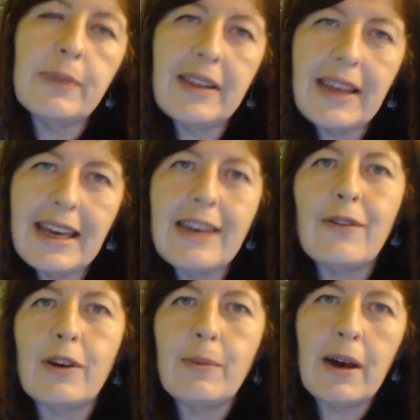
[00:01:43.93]

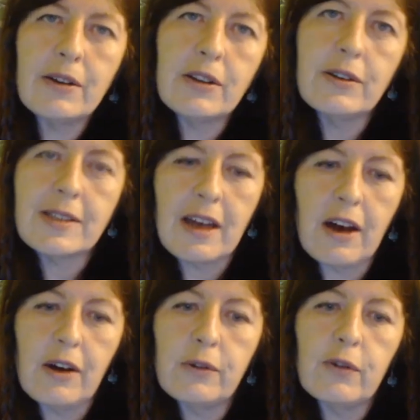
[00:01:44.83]
believe about
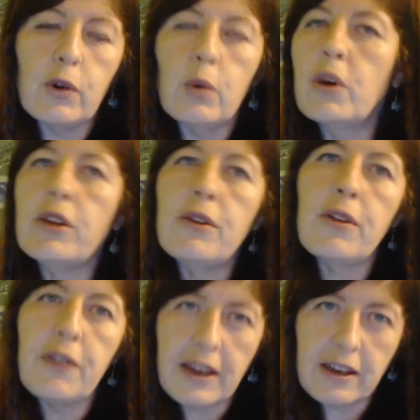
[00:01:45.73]
yourself or what you
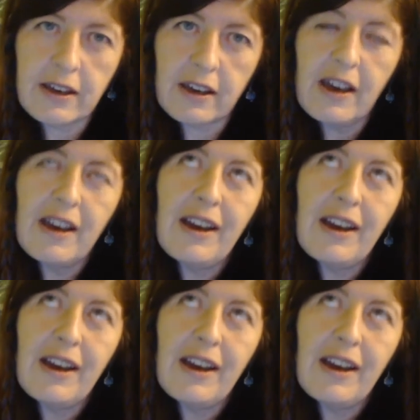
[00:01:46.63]
think